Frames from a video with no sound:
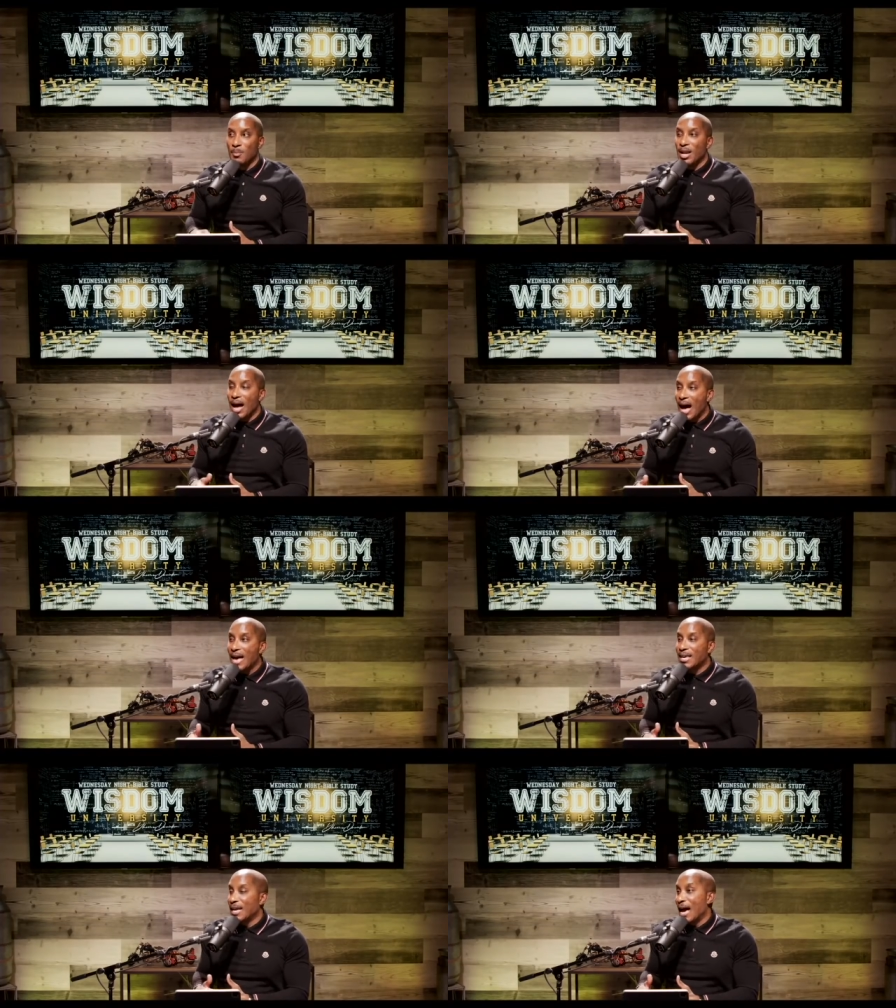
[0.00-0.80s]
But
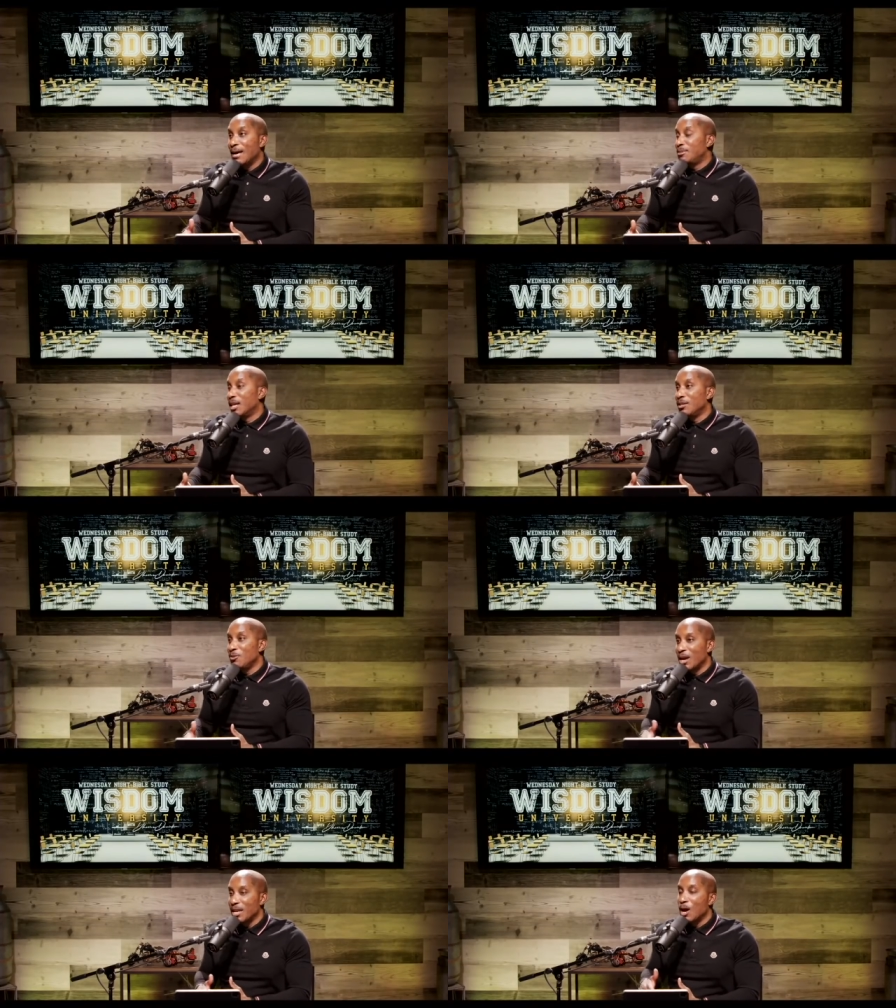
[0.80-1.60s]
I can, I am telling
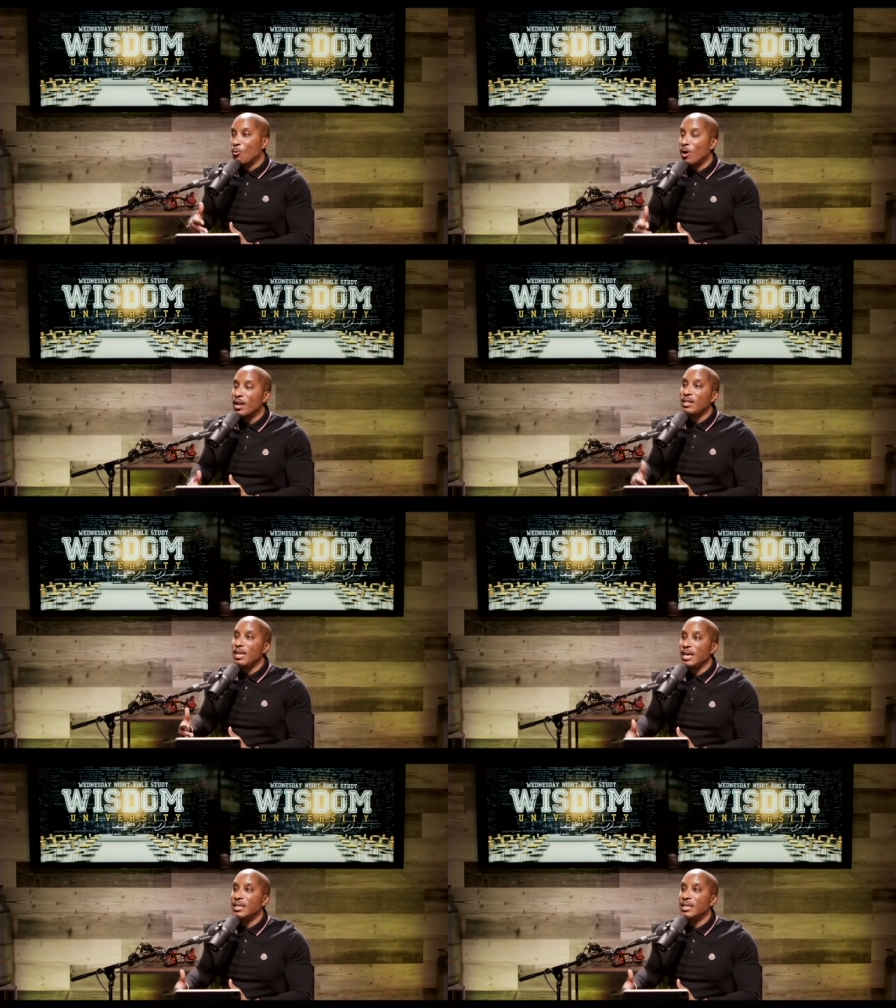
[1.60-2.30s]
you right now, one of the